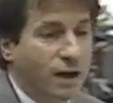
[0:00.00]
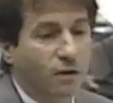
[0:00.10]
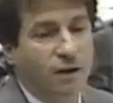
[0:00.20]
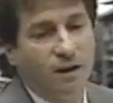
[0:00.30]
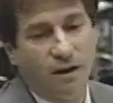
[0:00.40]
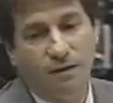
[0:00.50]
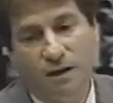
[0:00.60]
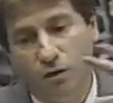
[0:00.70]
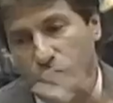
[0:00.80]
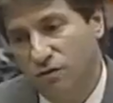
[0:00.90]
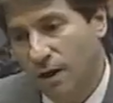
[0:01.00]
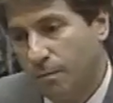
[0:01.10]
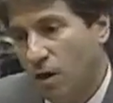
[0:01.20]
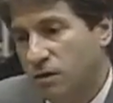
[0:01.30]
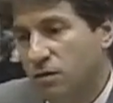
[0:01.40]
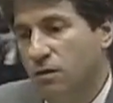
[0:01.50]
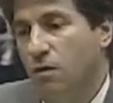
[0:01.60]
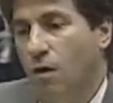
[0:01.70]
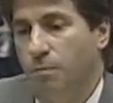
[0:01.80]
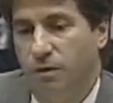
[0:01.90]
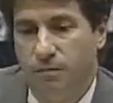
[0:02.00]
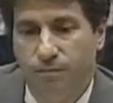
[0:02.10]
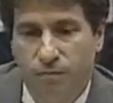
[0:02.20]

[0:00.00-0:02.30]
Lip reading: area and then you step onto the carpet,